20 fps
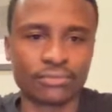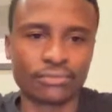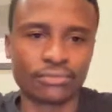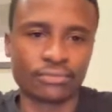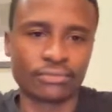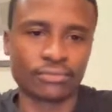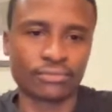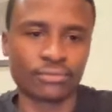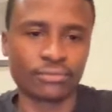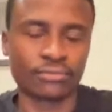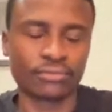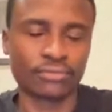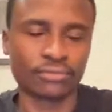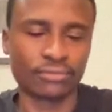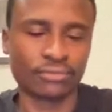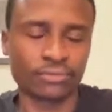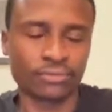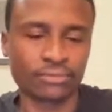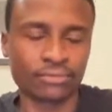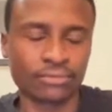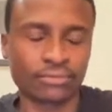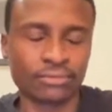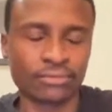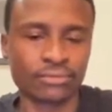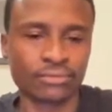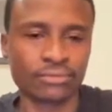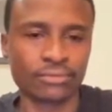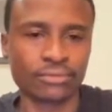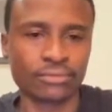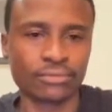
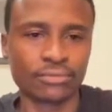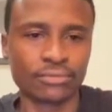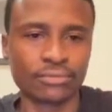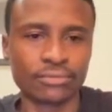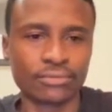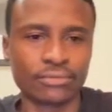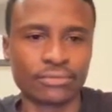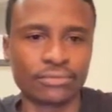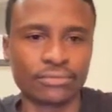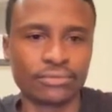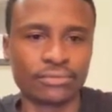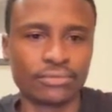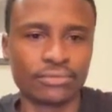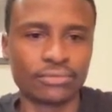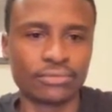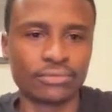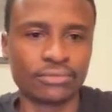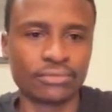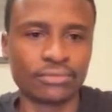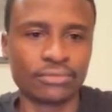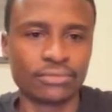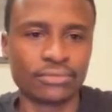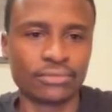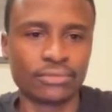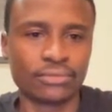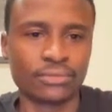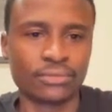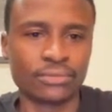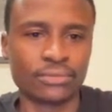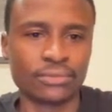
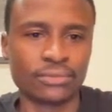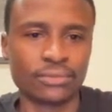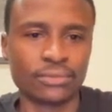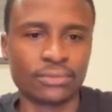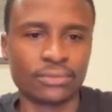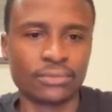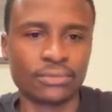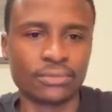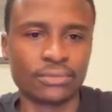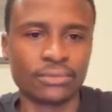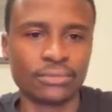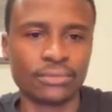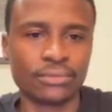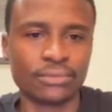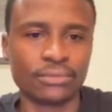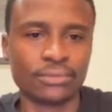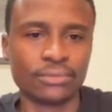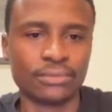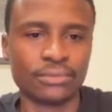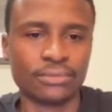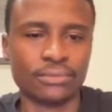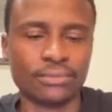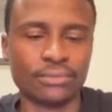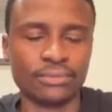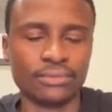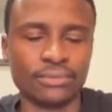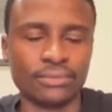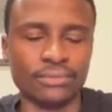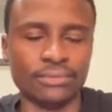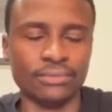
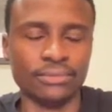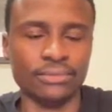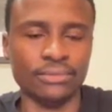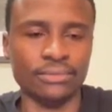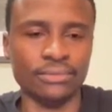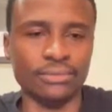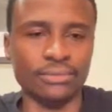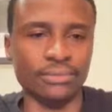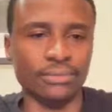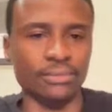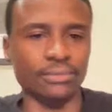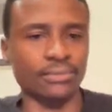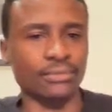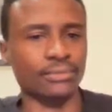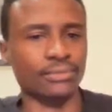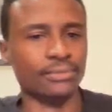The person shown says nothing.